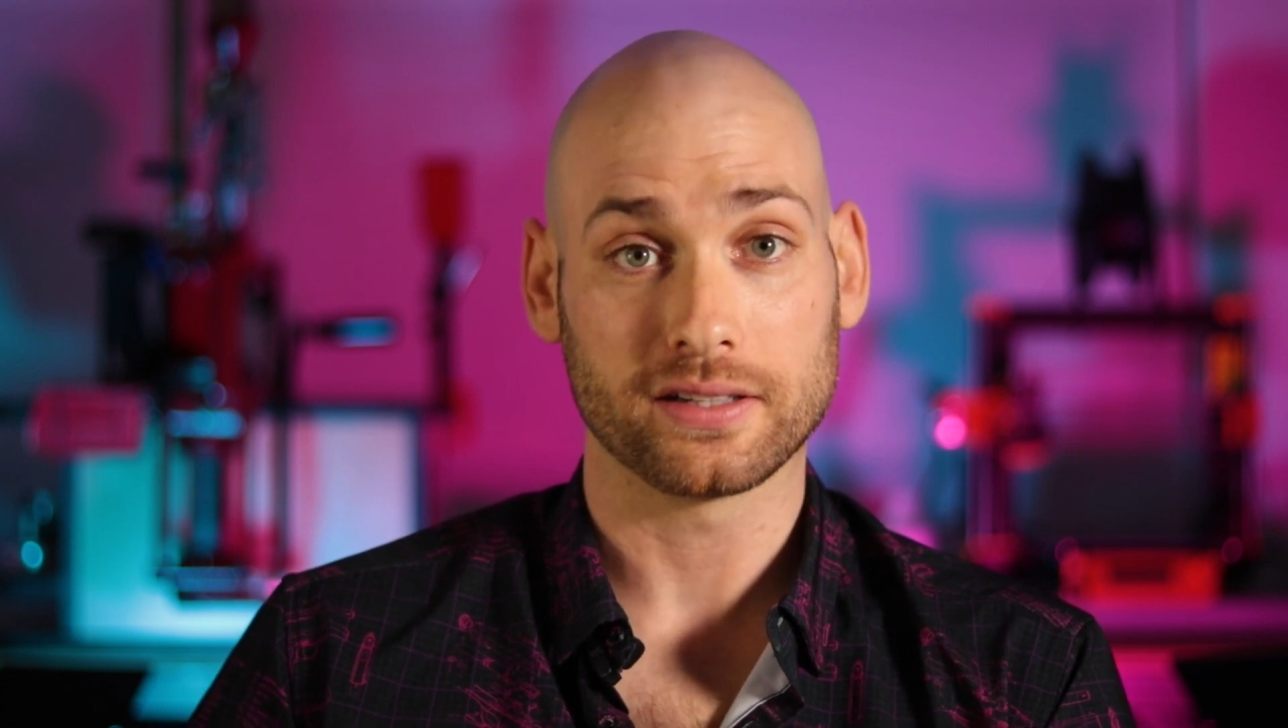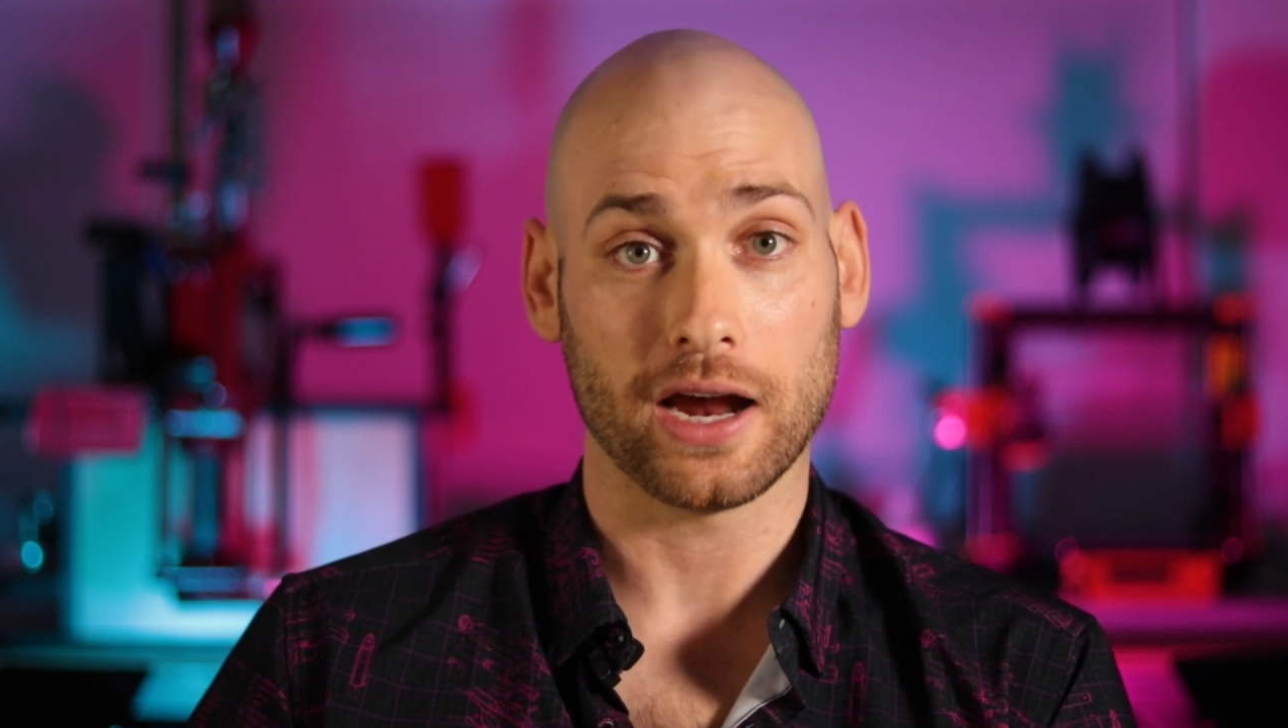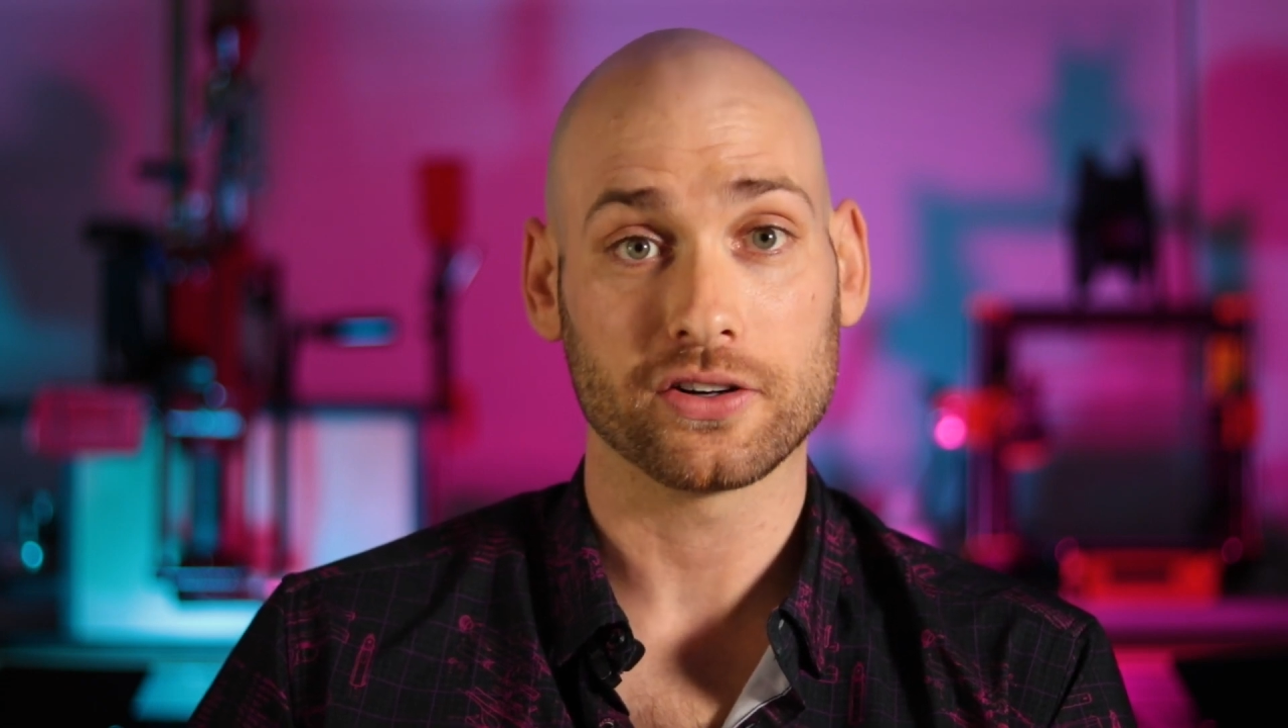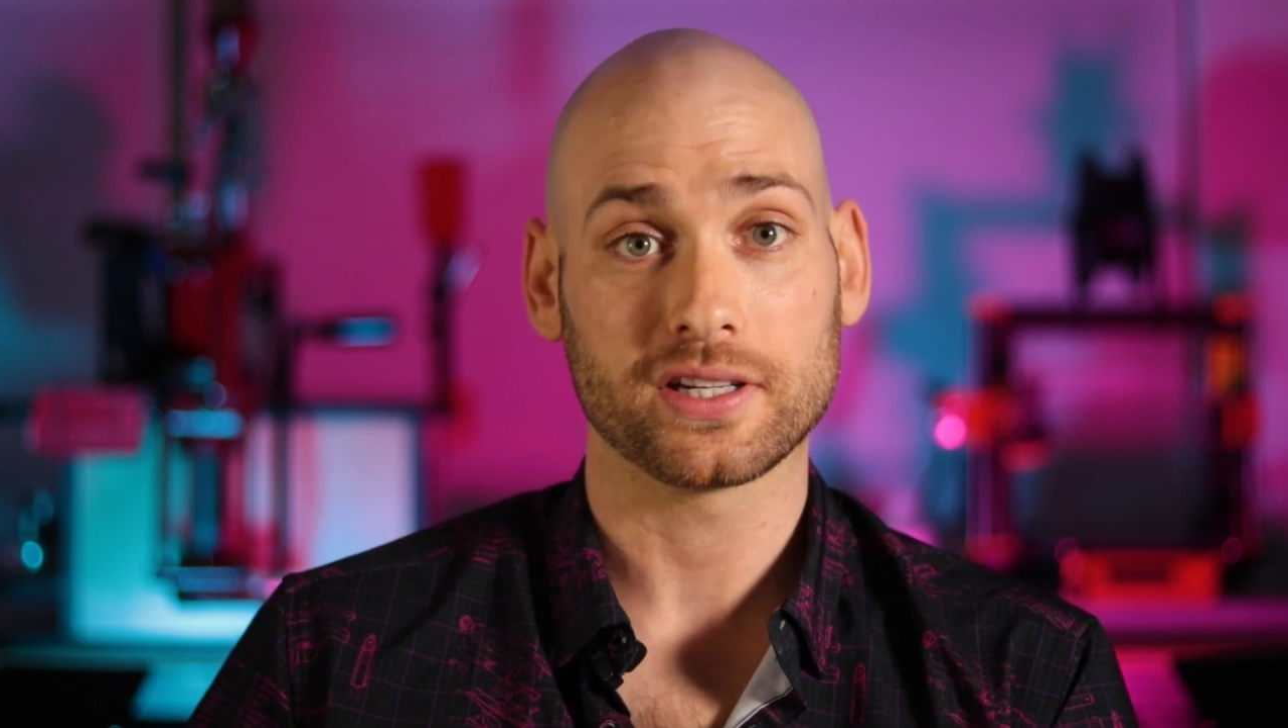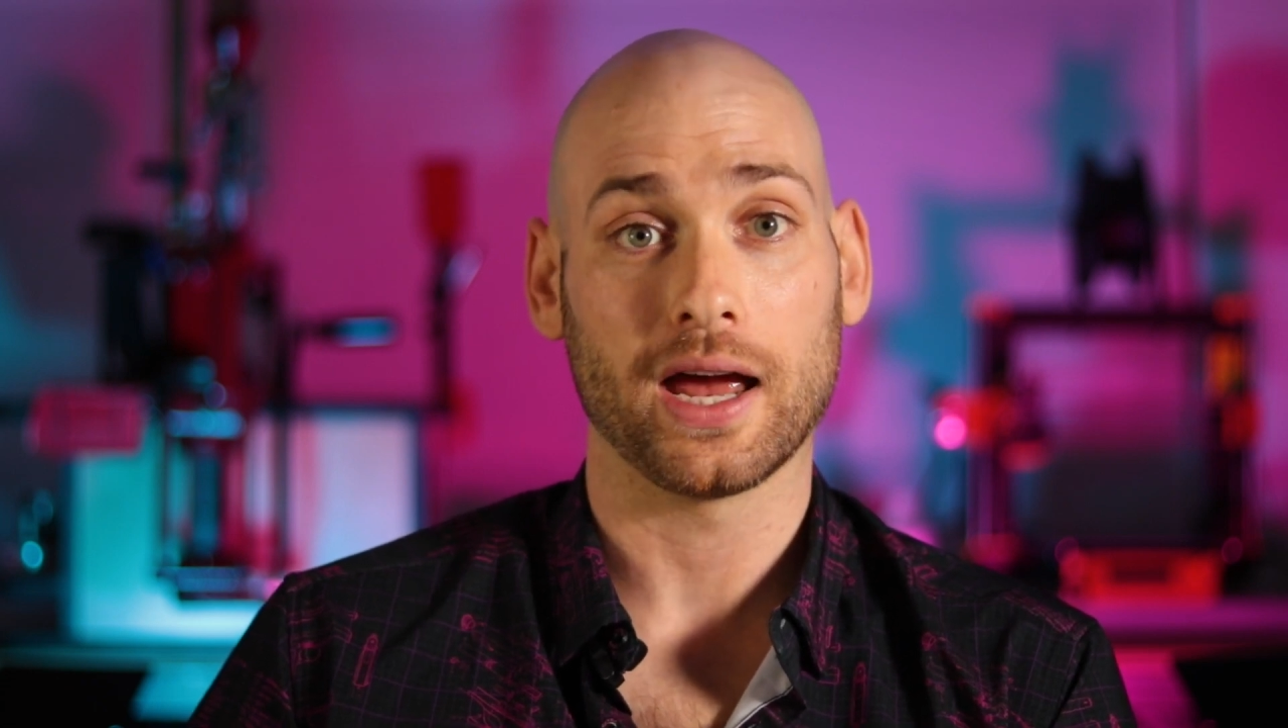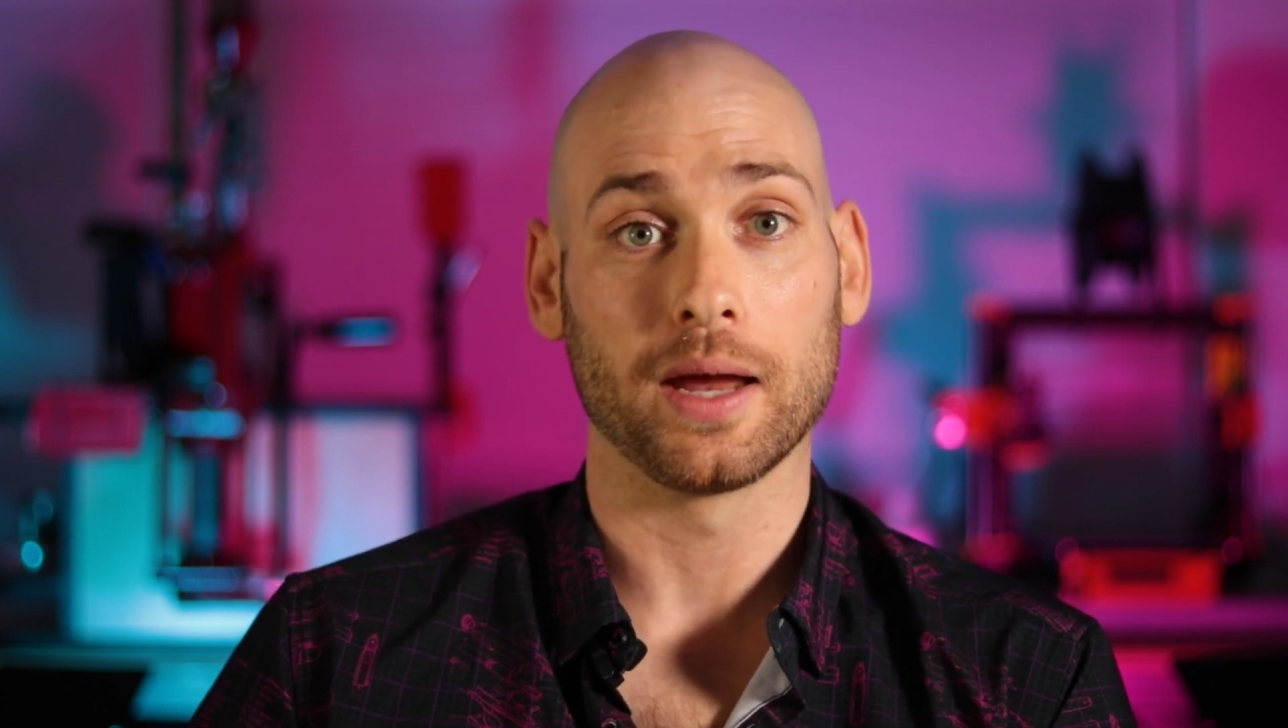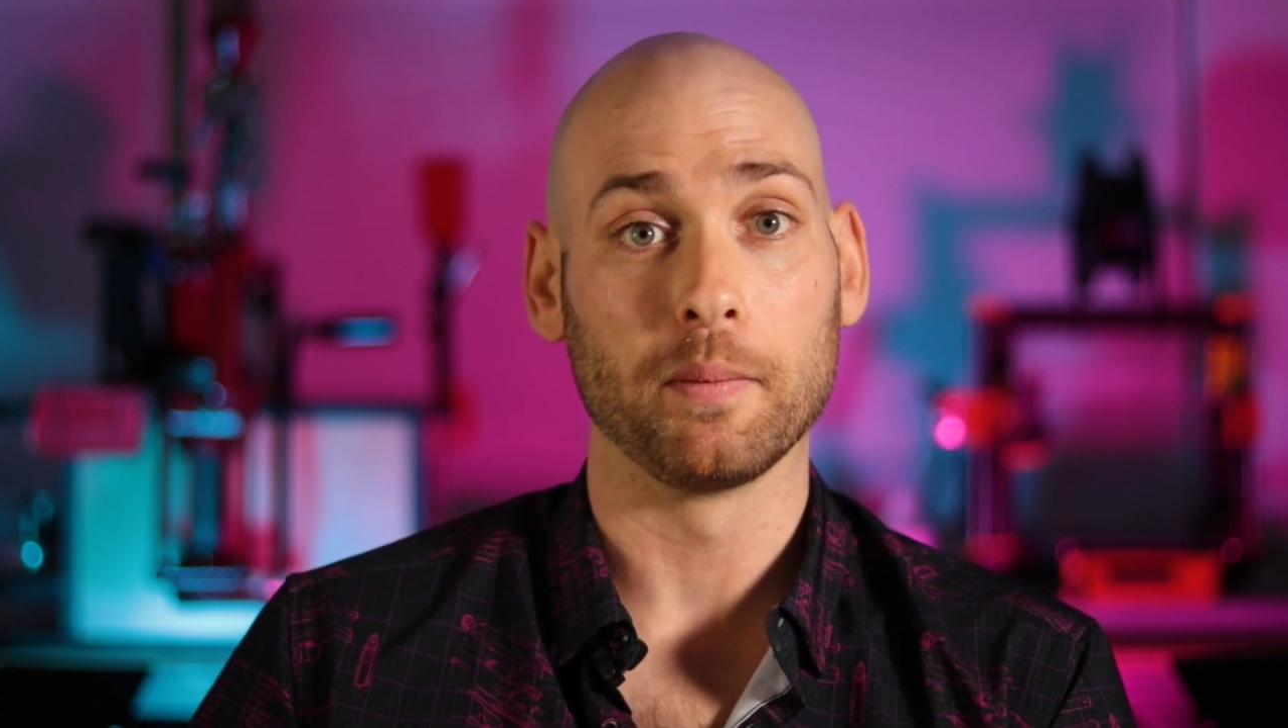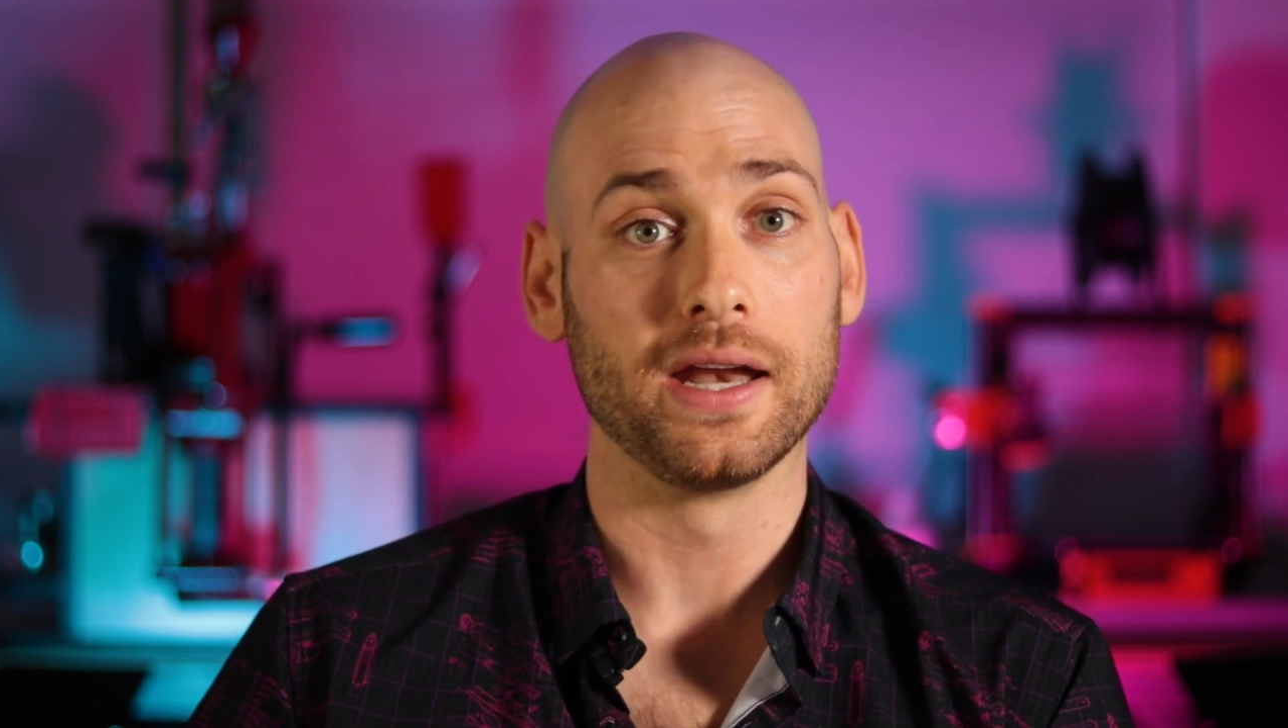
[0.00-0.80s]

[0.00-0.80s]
entire time.